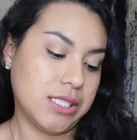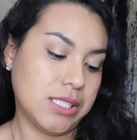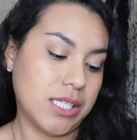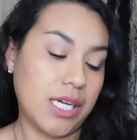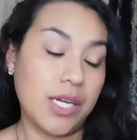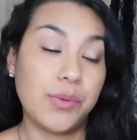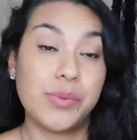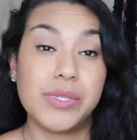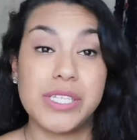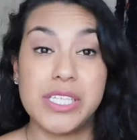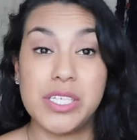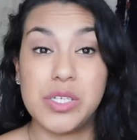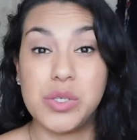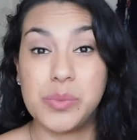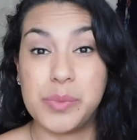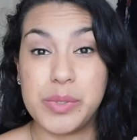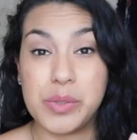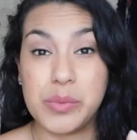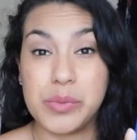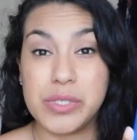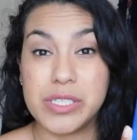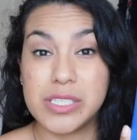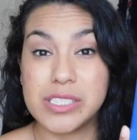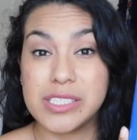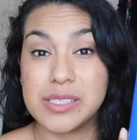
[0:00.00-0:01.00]
I really hope it
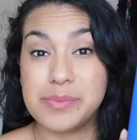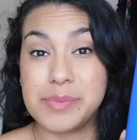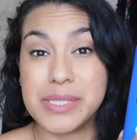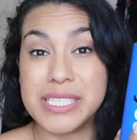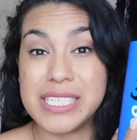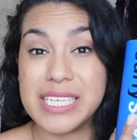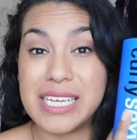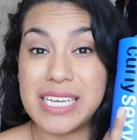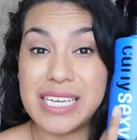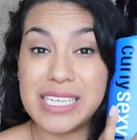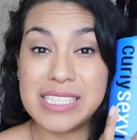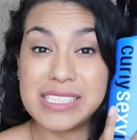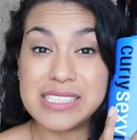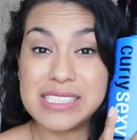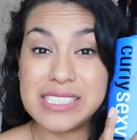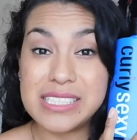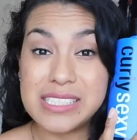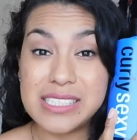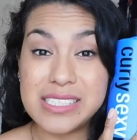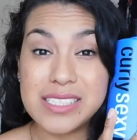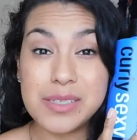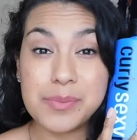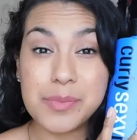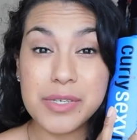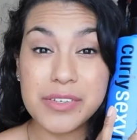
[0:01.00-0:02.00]
works because
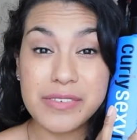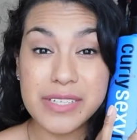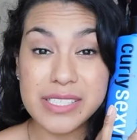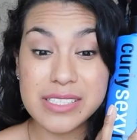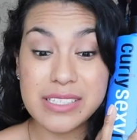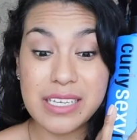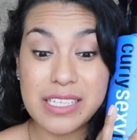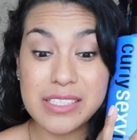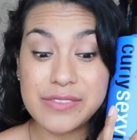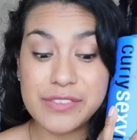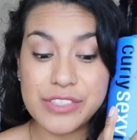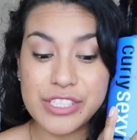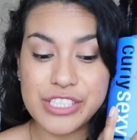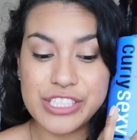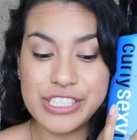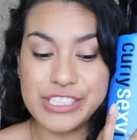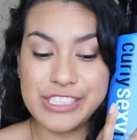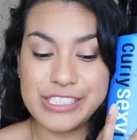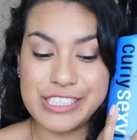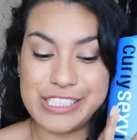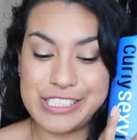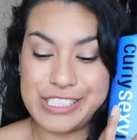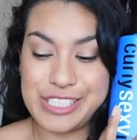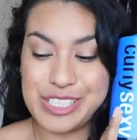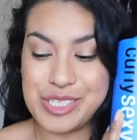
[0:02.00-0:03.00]
this is the perfect size for a
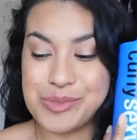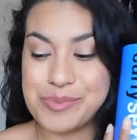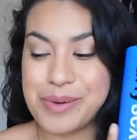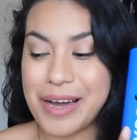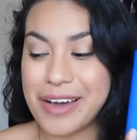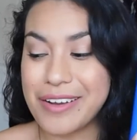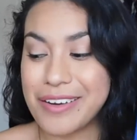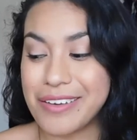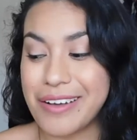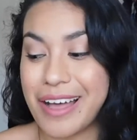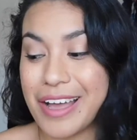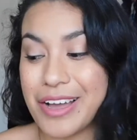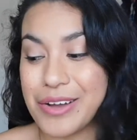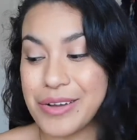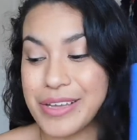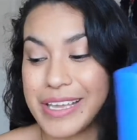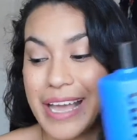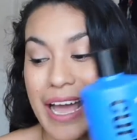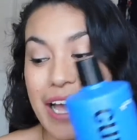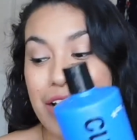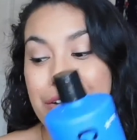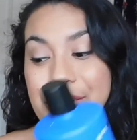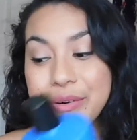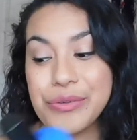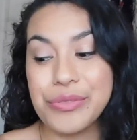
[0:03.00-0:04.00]
conditioner bottle.
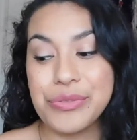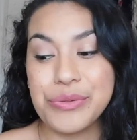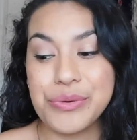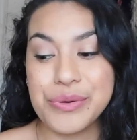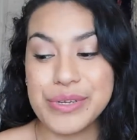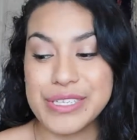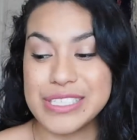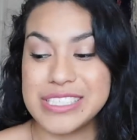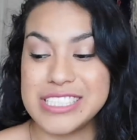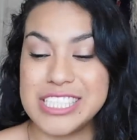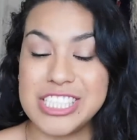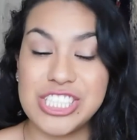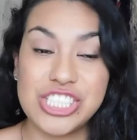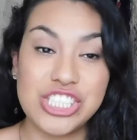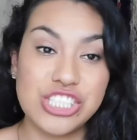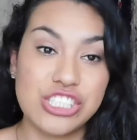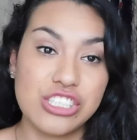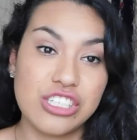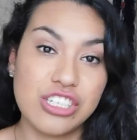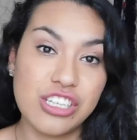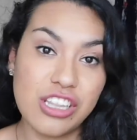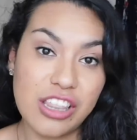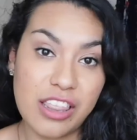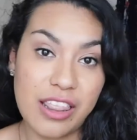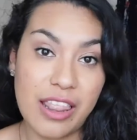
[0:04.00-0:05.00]
I go through
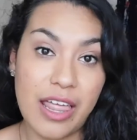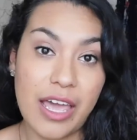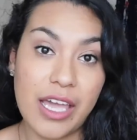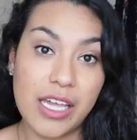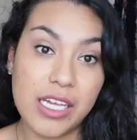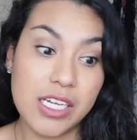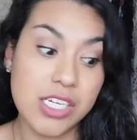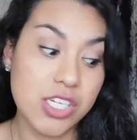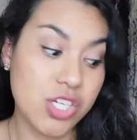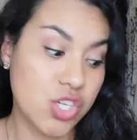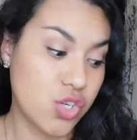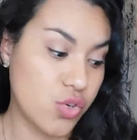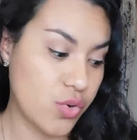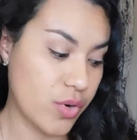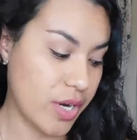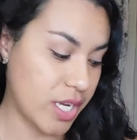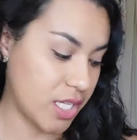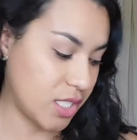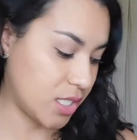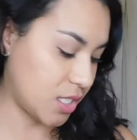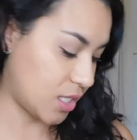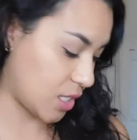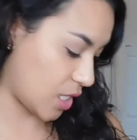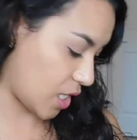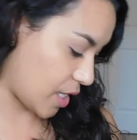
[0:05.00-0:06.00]
conditioner like
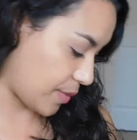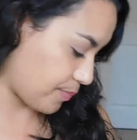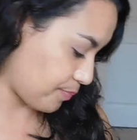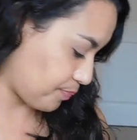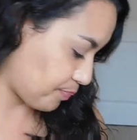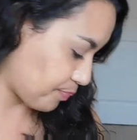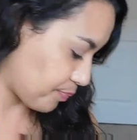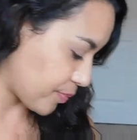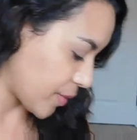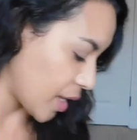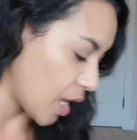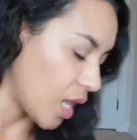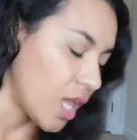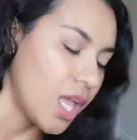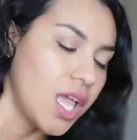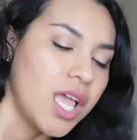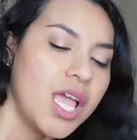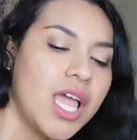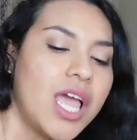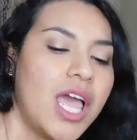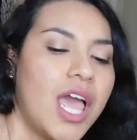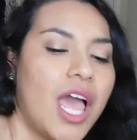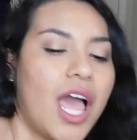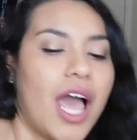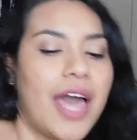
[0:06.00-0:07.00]
crazy.
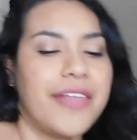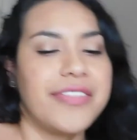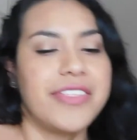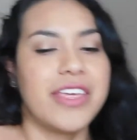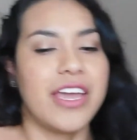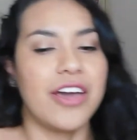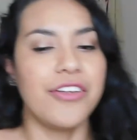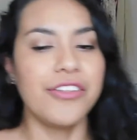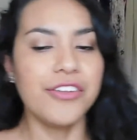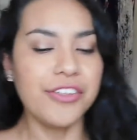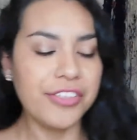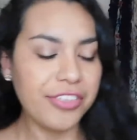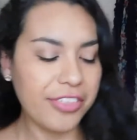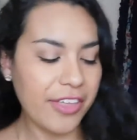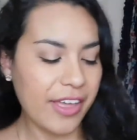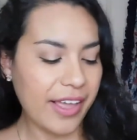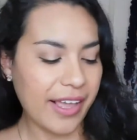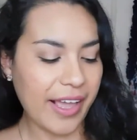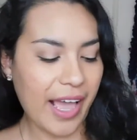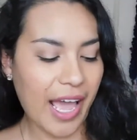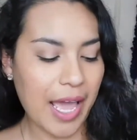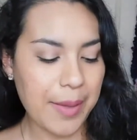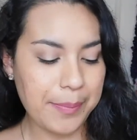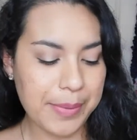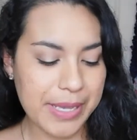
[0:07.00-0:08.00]
The other thing
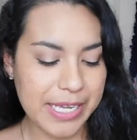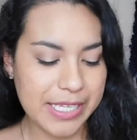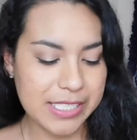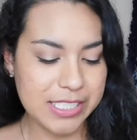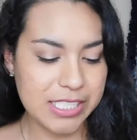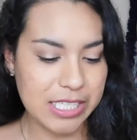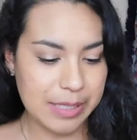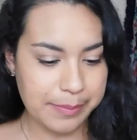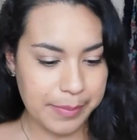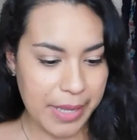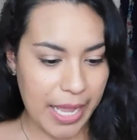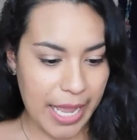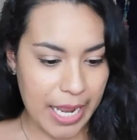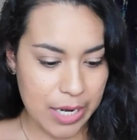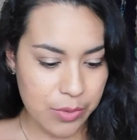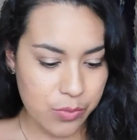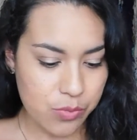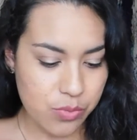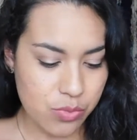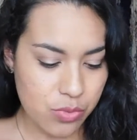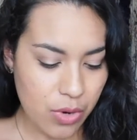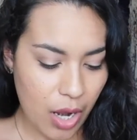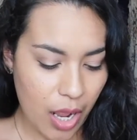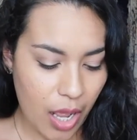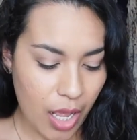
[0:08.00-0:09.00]
I picked up at
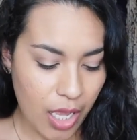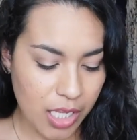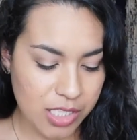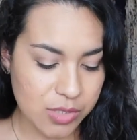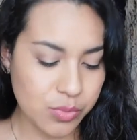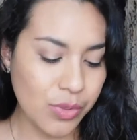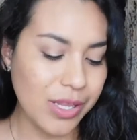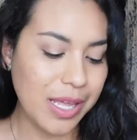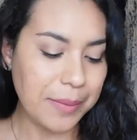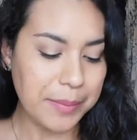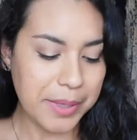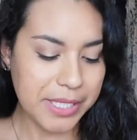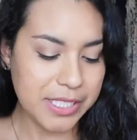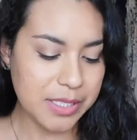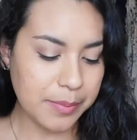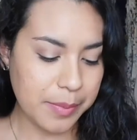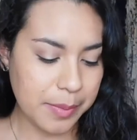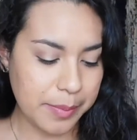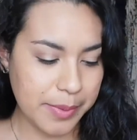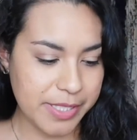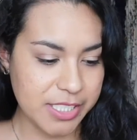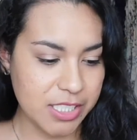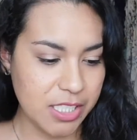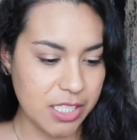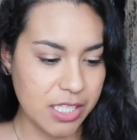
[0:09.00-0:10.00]
Ross, well, I picked up a
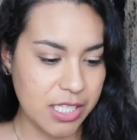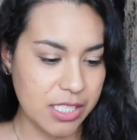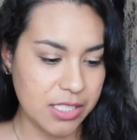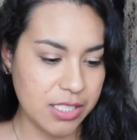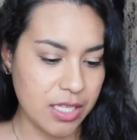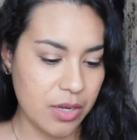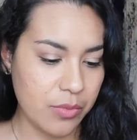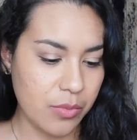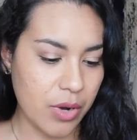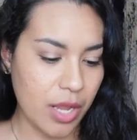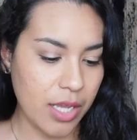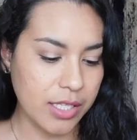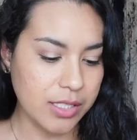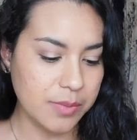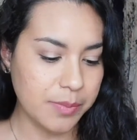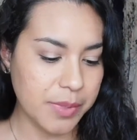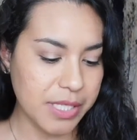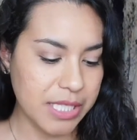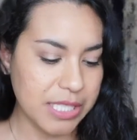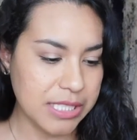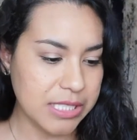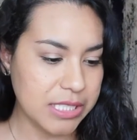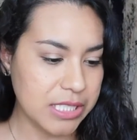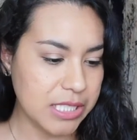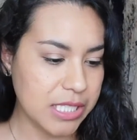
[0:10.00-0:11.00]
bunch of things at Ross, but
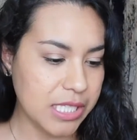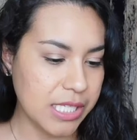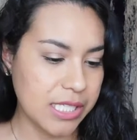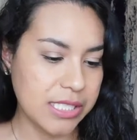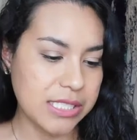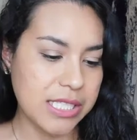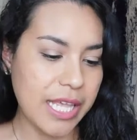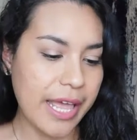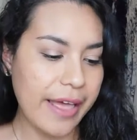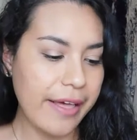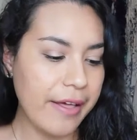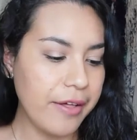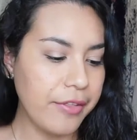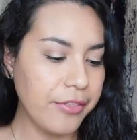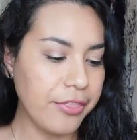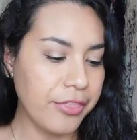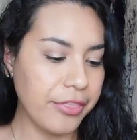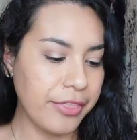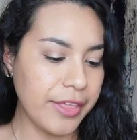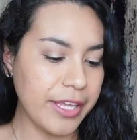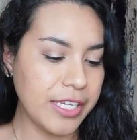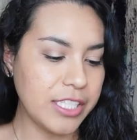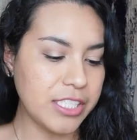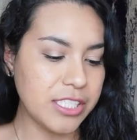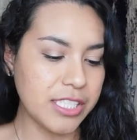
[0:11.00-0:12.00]
it's this
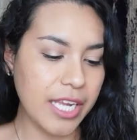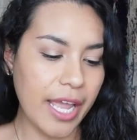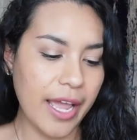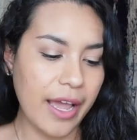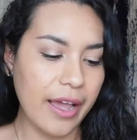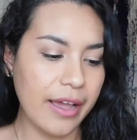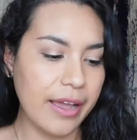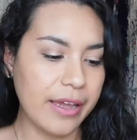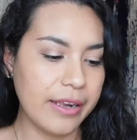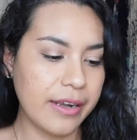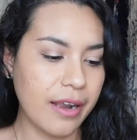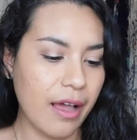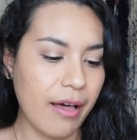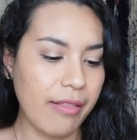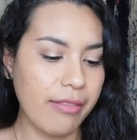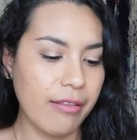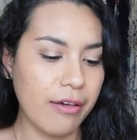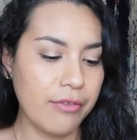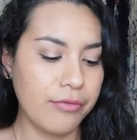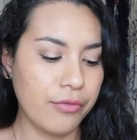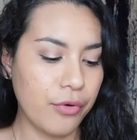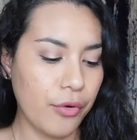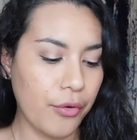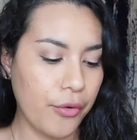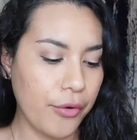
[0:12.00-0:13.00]
Healthy Shea and
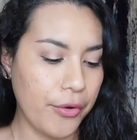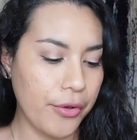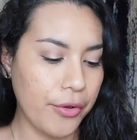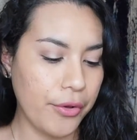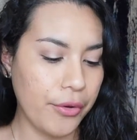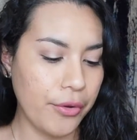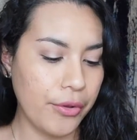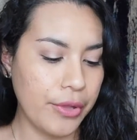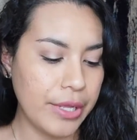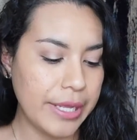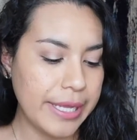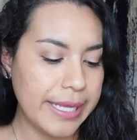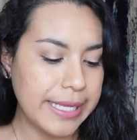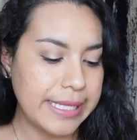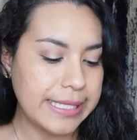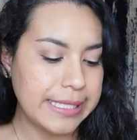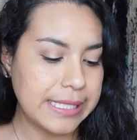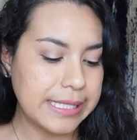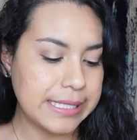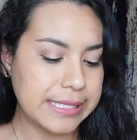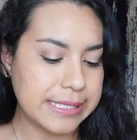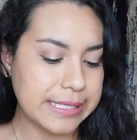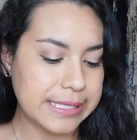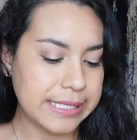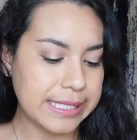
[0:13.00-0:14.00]
Olive Oil
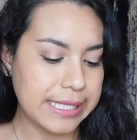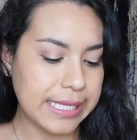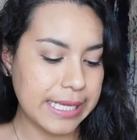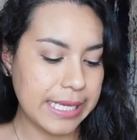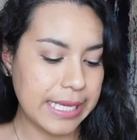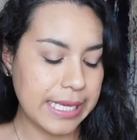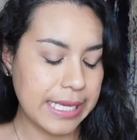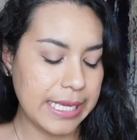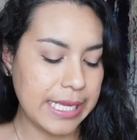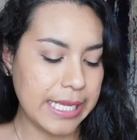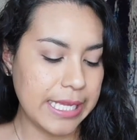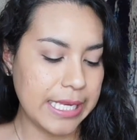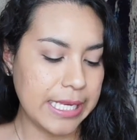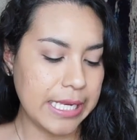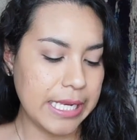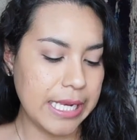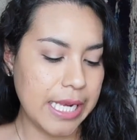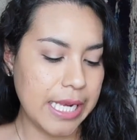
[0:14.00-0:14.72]
Skin